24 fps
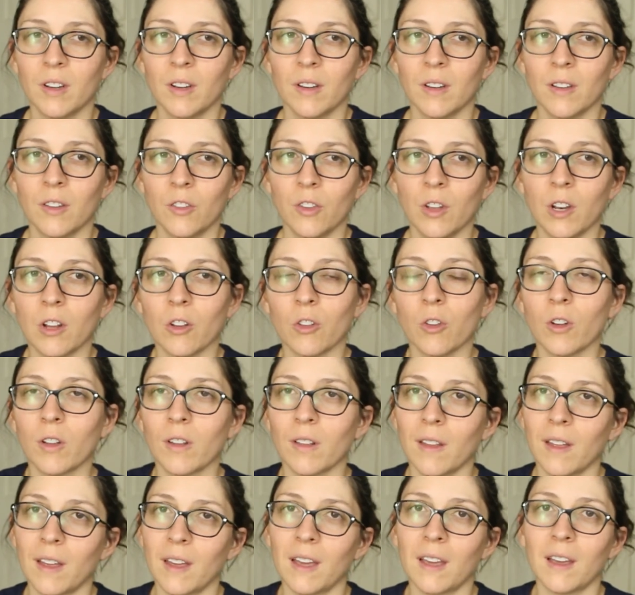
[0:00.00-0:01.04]
so that it looked
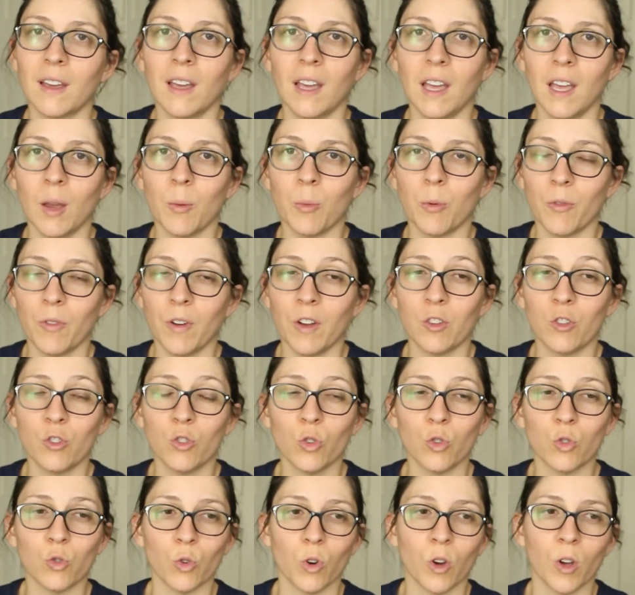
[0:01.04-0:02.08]
like a
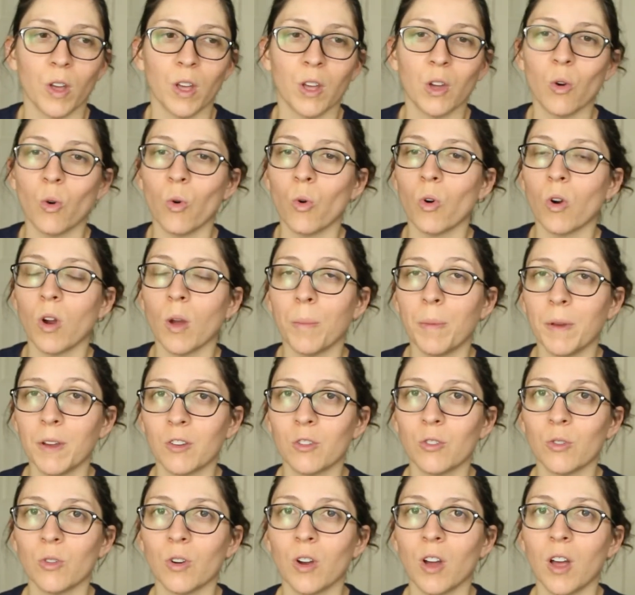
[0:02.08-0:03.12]
professional drawing, or a
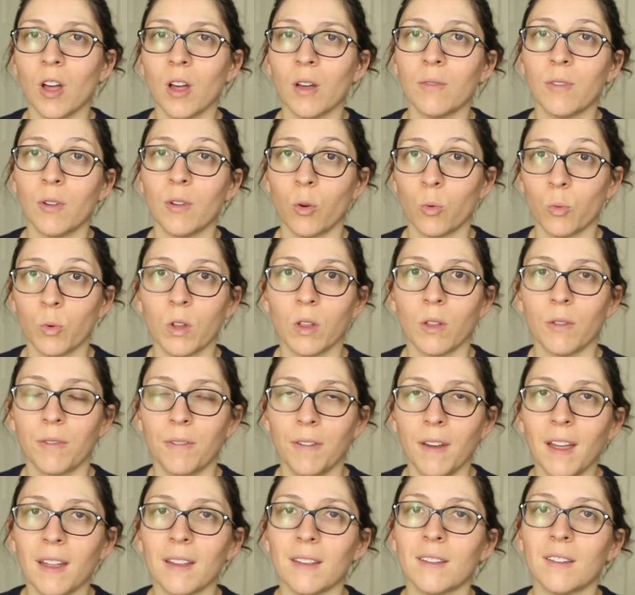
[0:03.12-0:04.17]
picture of a real
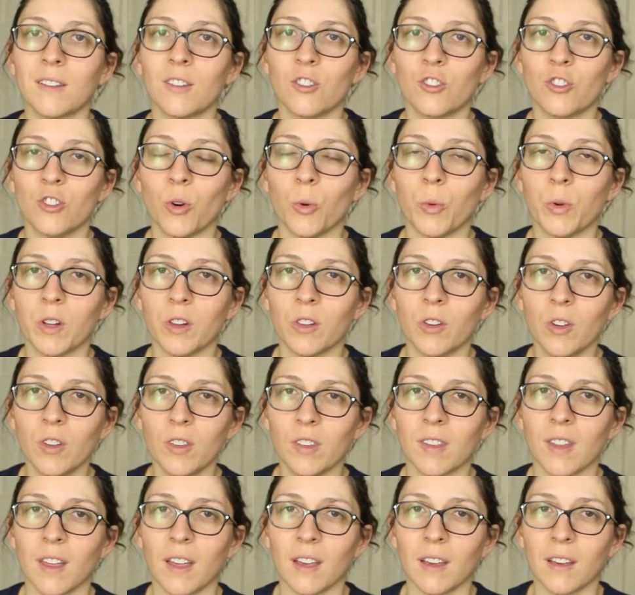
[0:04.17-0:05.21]
fence to show what it looks
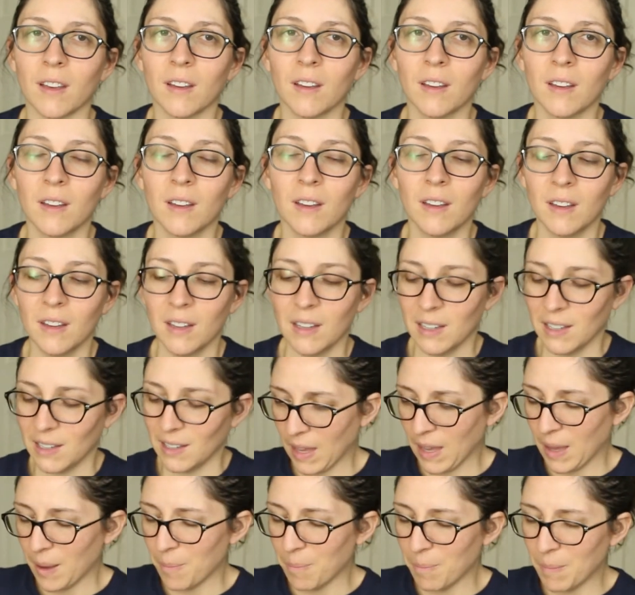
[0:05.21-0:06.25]
like.
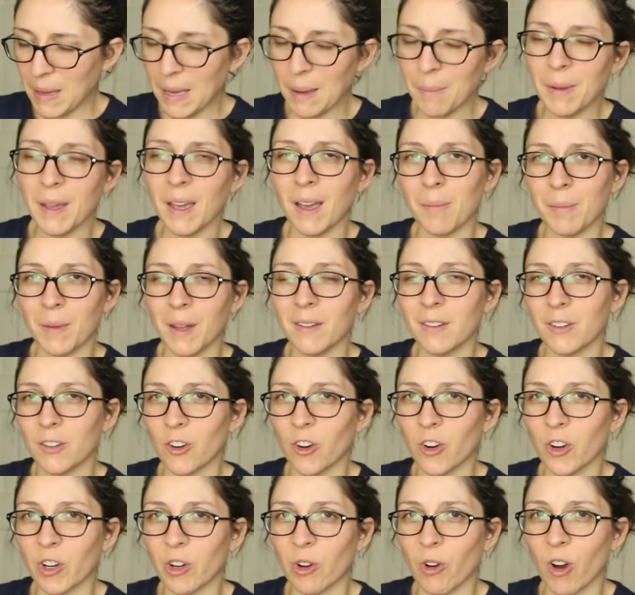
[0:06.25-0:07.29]
Maybe I'm not the
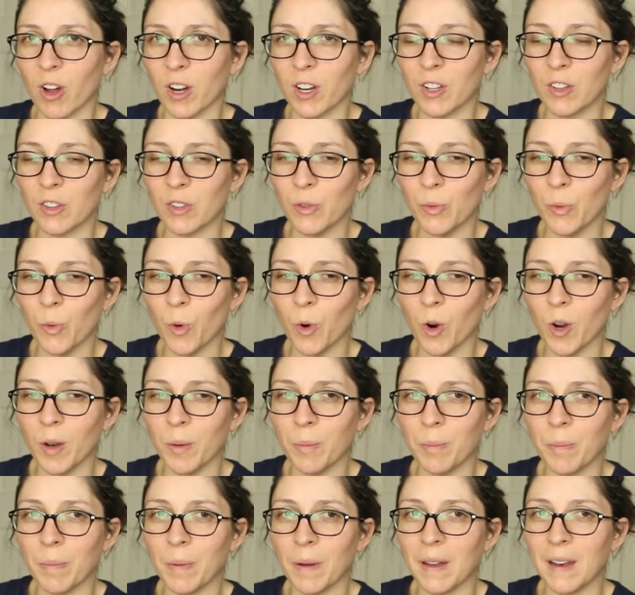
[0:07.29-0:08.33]
target audience for it,
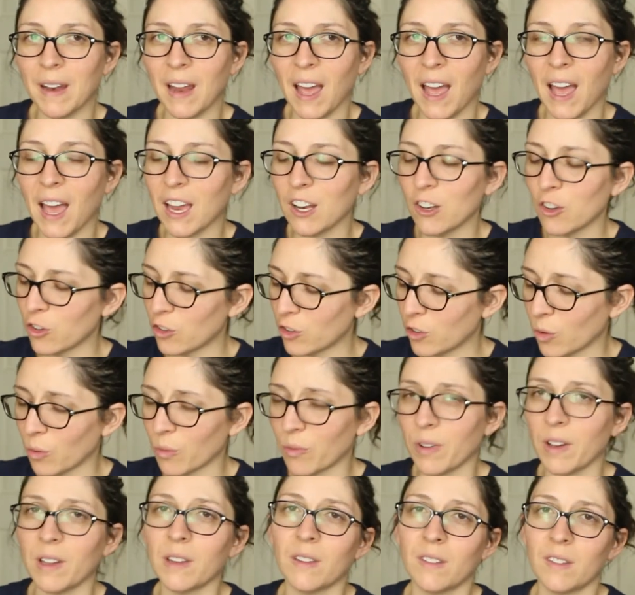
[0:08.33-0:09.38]
but I just don't
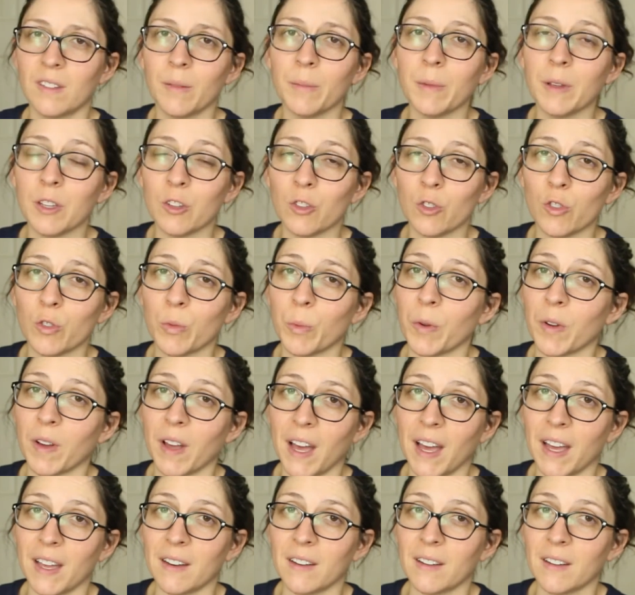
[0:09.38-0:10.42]
find this to be a usable
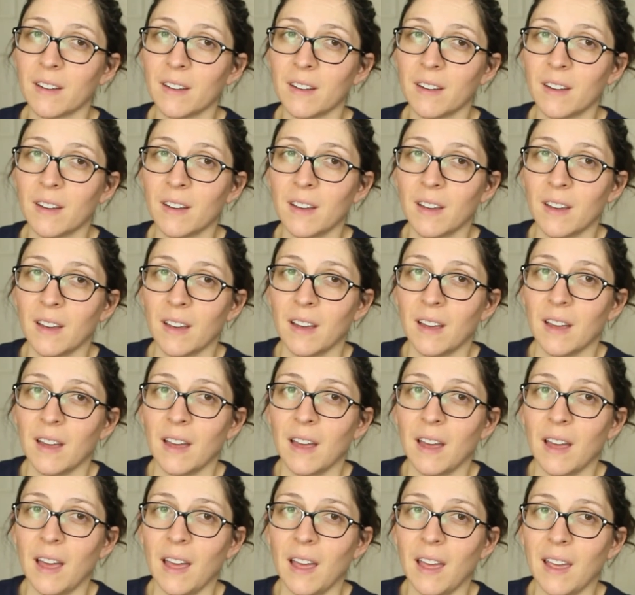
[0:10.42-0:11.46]
guide.
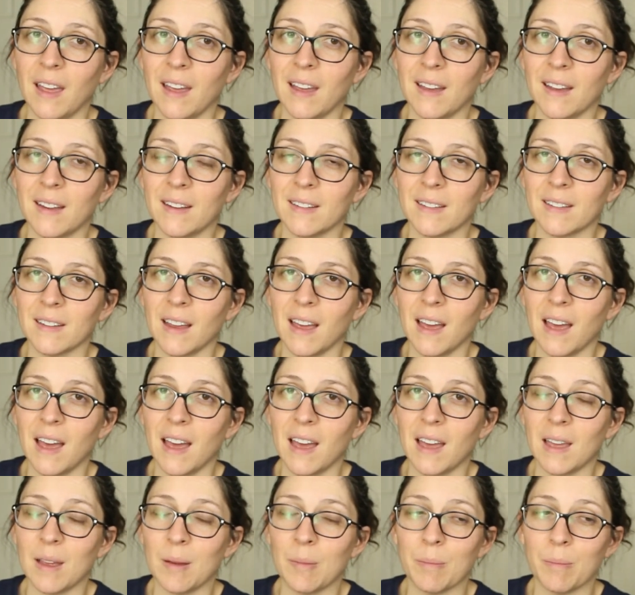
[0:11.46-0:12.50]
And
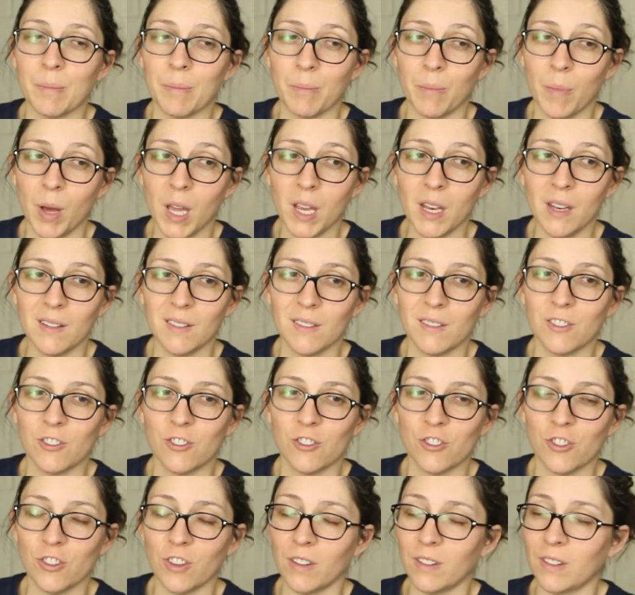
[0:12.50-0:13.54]
I might
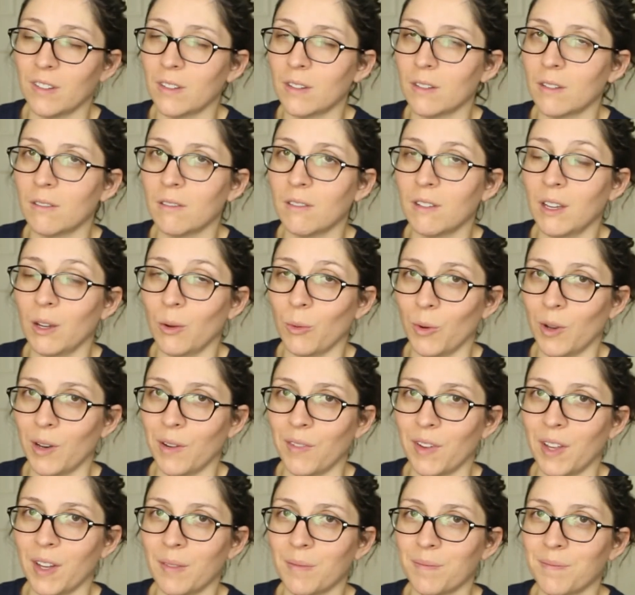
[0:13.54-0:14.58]
just get rid of
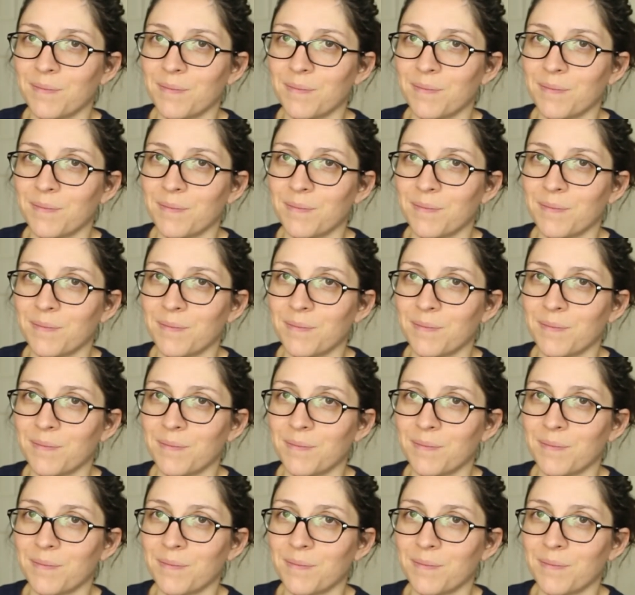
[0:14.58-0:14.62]
it.